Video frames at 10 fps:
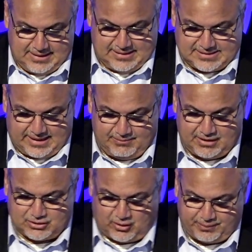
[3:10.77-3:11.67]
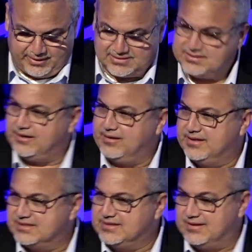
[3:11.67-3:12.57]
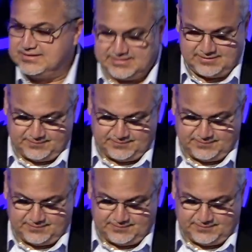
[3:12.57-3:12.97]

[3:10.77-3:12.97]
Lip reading: timely topics that are discussed.